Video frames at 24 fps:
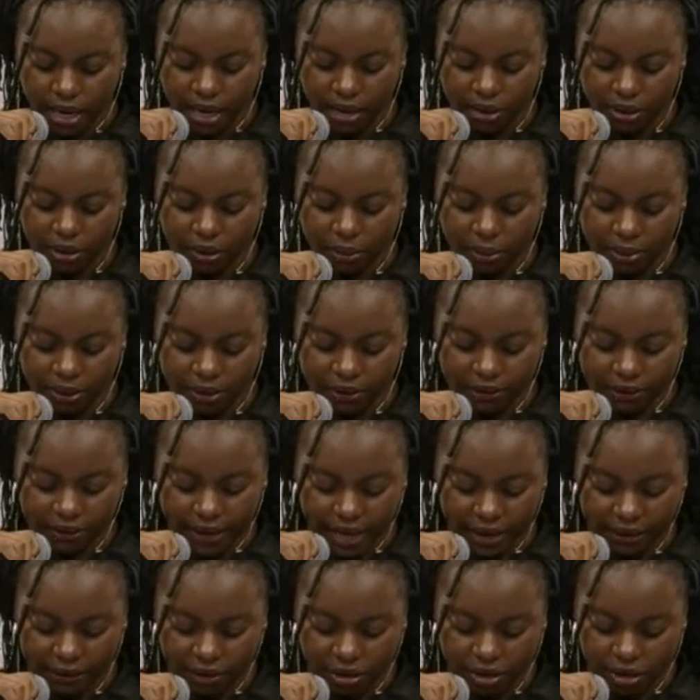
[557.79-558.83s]
And number
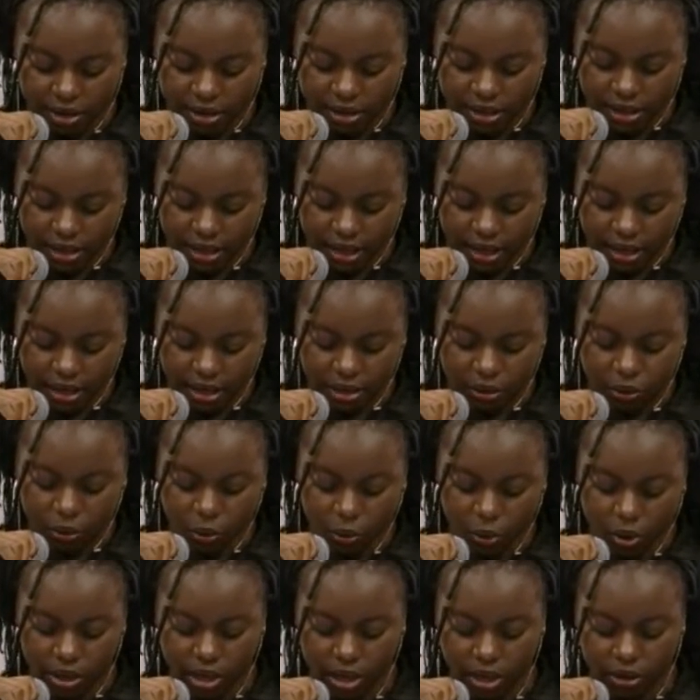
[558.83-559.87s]
five,
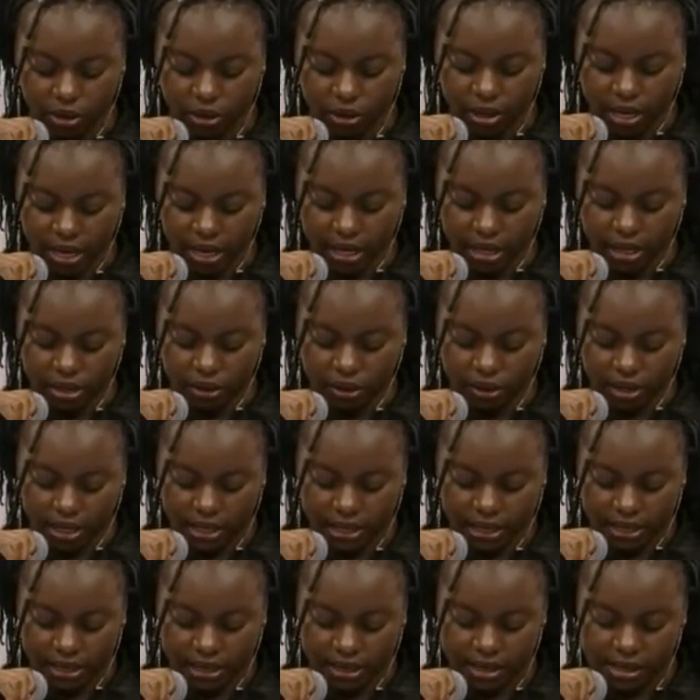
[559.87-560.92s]
considering one another in order
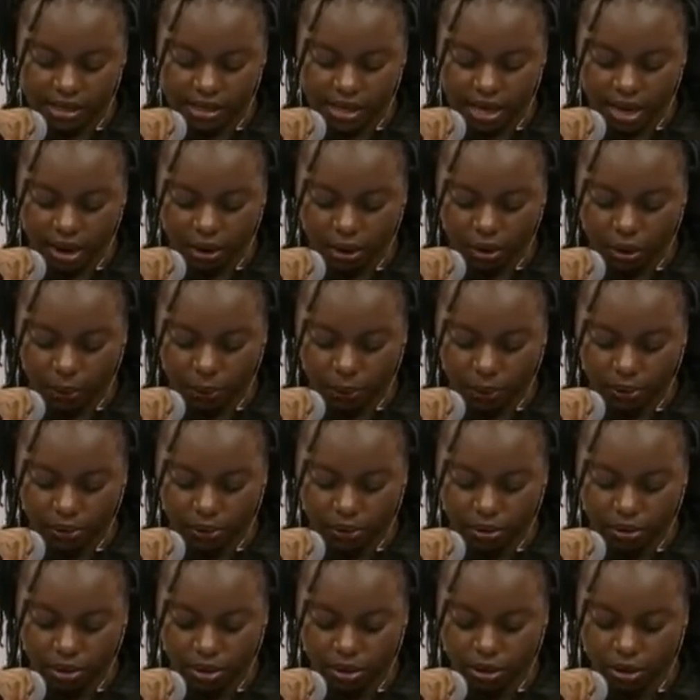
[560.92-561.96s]
to stir up
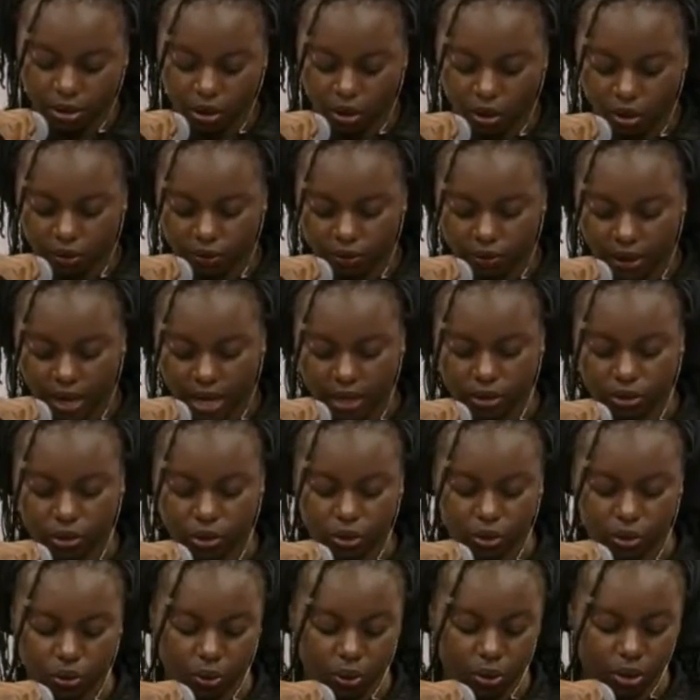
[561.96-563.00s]
love and
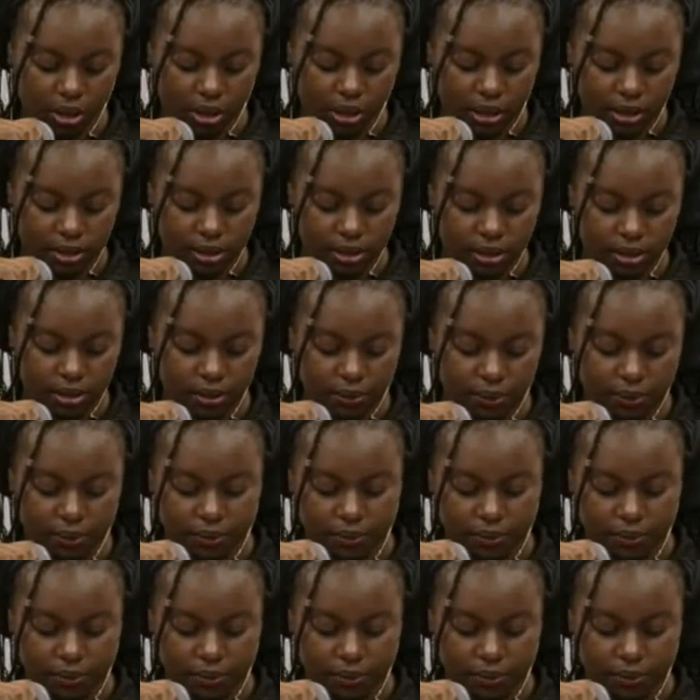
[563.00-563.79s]
good works.